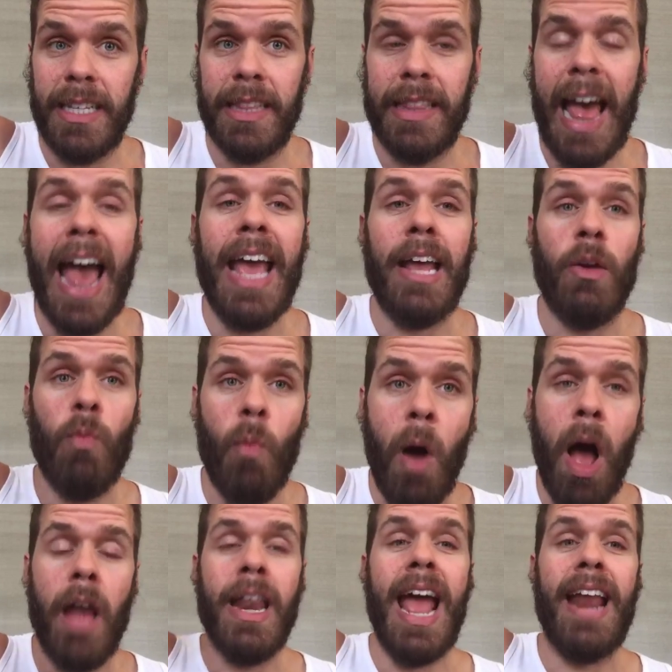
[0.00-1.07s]
did that and
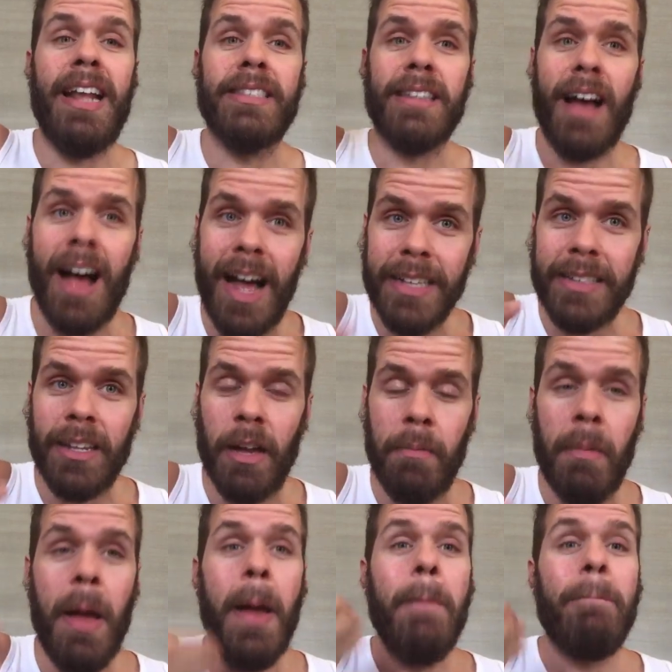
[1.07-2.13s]
won, and it's
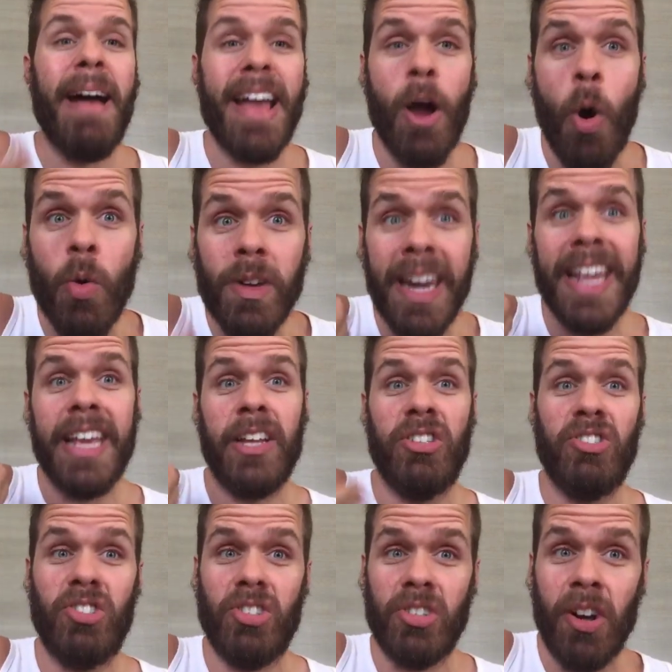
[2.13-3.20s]
awesome. My only
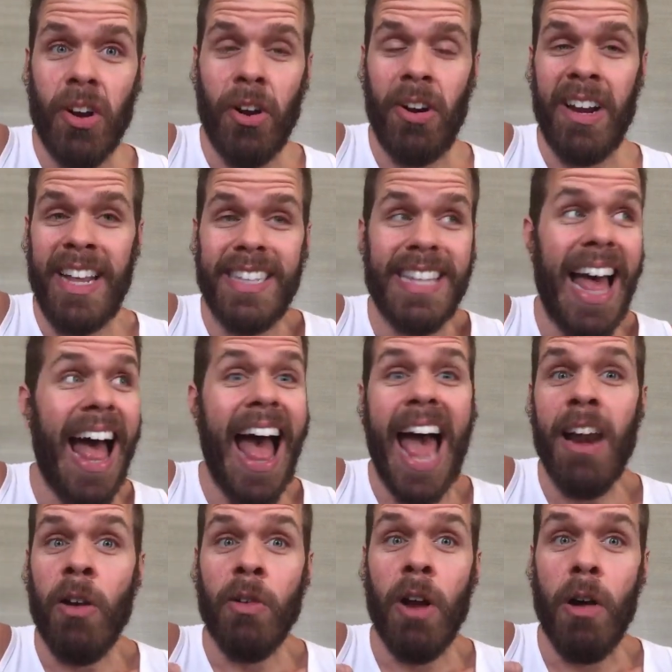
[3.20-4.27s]
concern is,
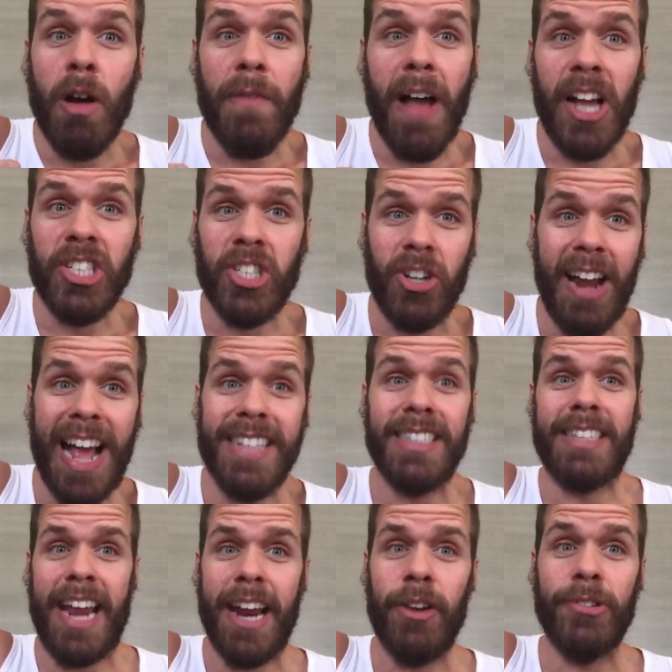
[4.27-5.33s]
I don't know if Usher has
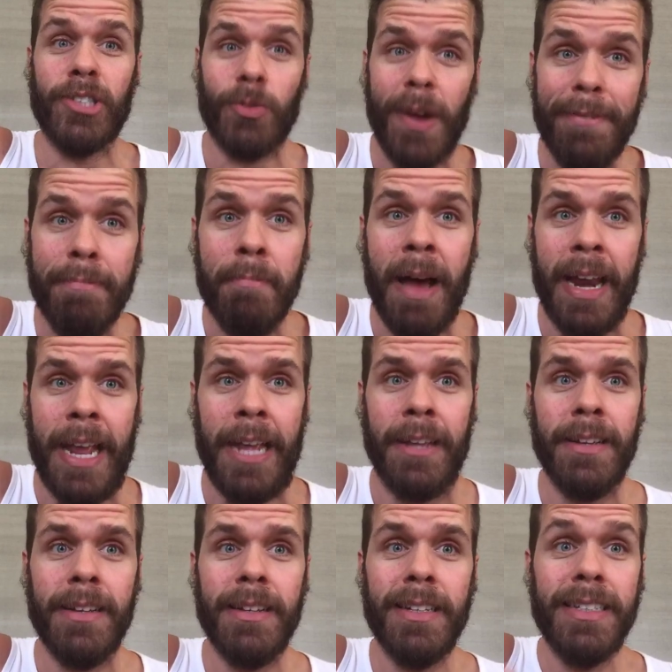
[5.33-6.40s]
Taylor Swift money.
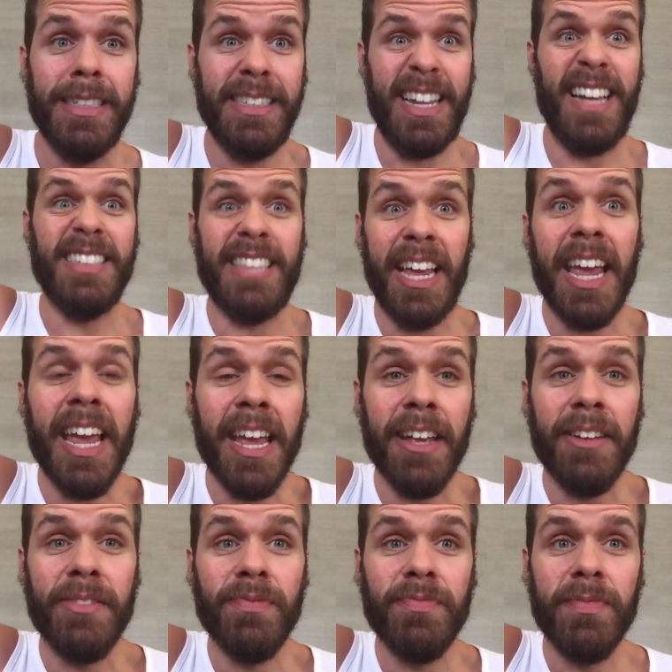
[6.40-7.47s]
Does he?
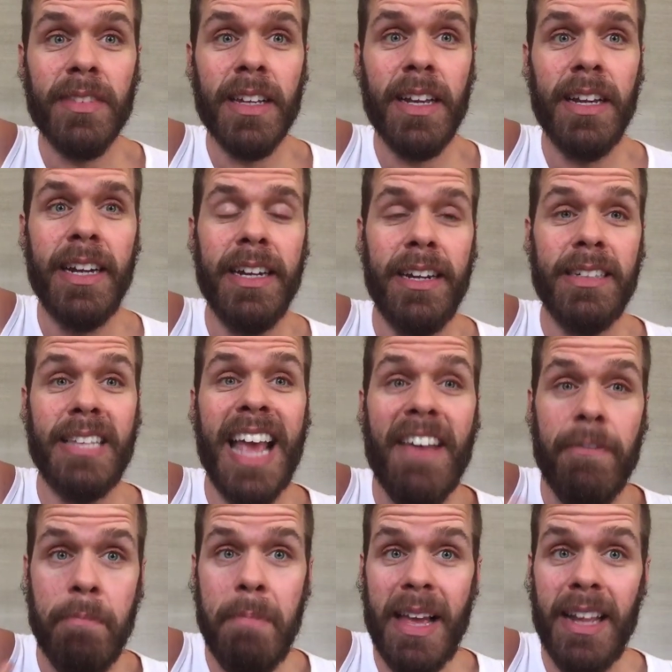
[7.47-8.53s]
Does he
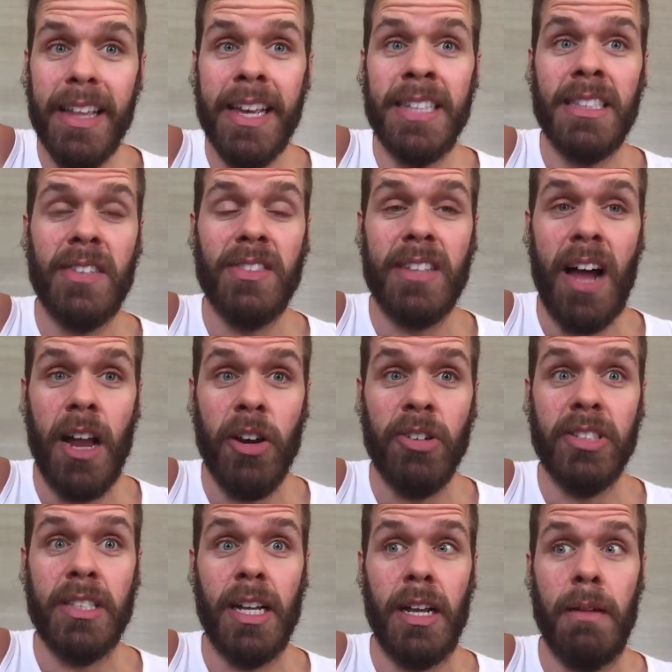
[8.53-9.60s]
have millions of
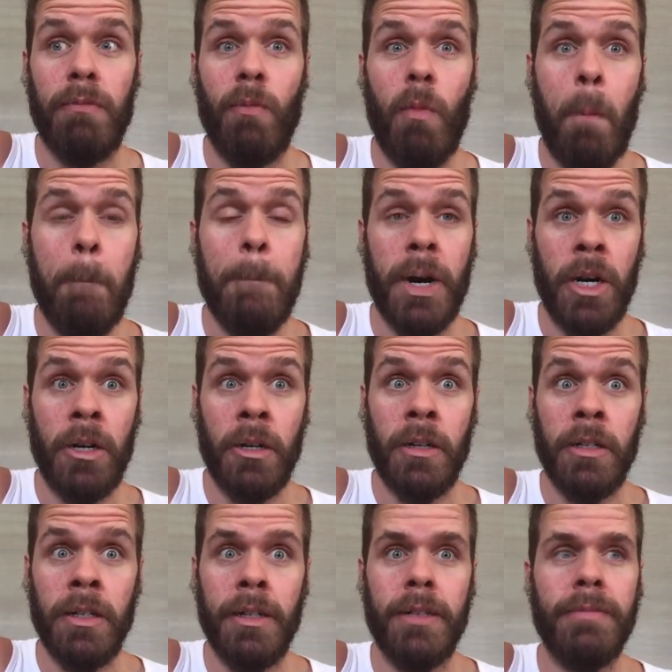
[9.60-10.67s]
dollars to
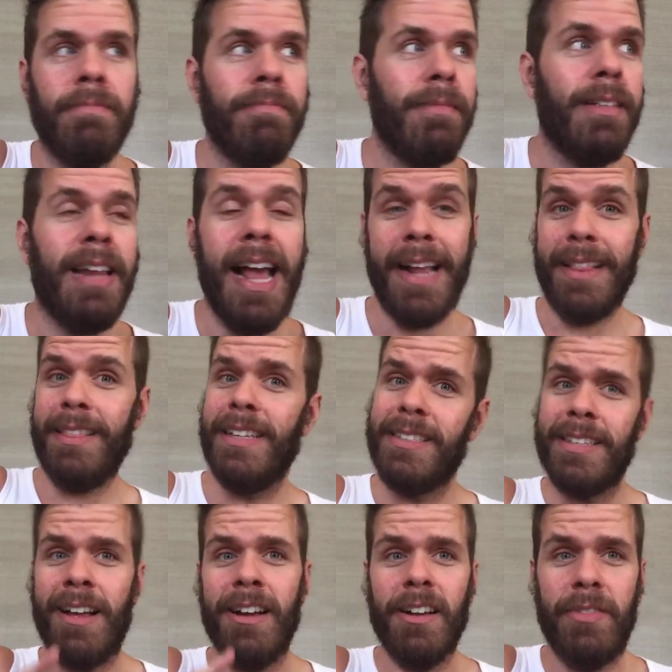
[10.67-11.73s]
burn, like the
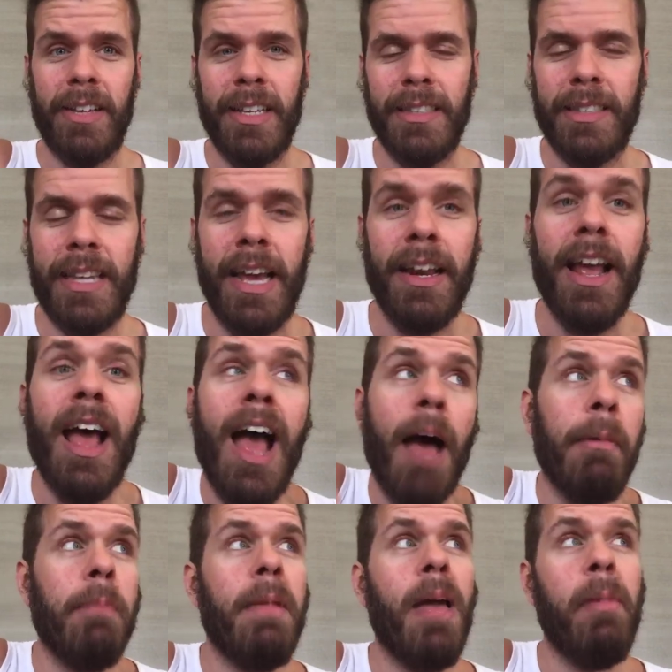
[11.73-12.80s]
song of his said?
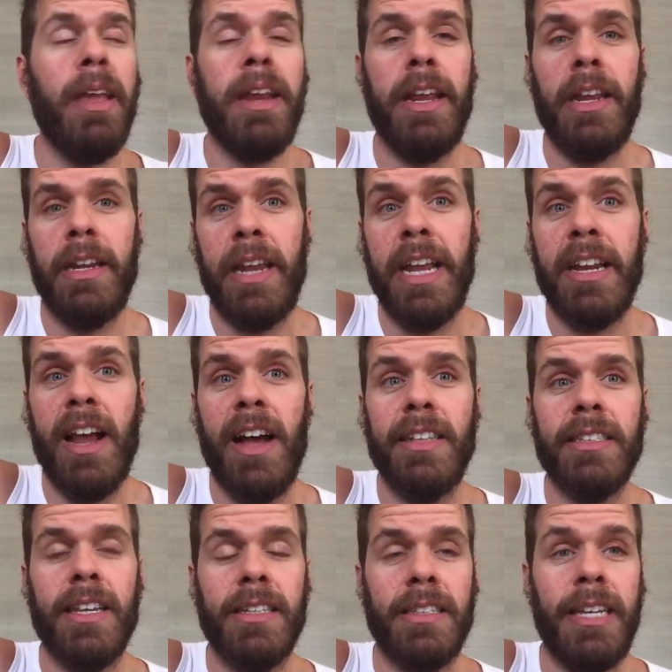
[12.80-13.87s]
I mean, maybe he
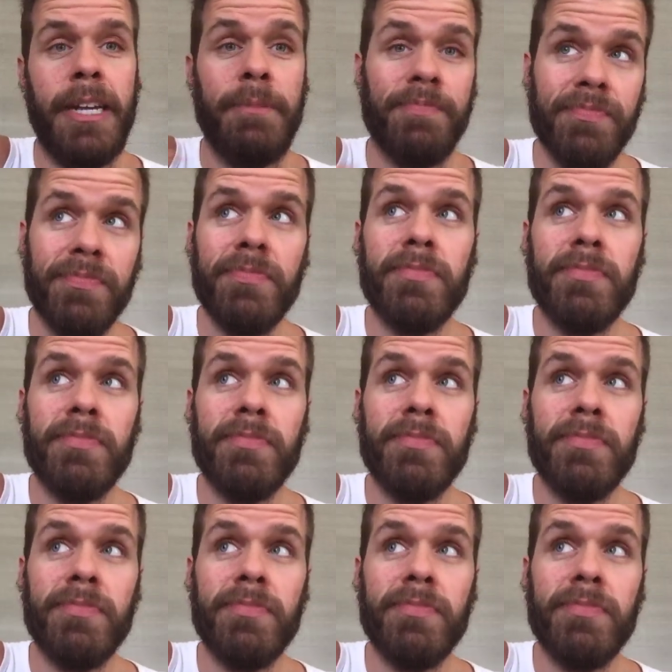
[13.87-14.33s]
does, because he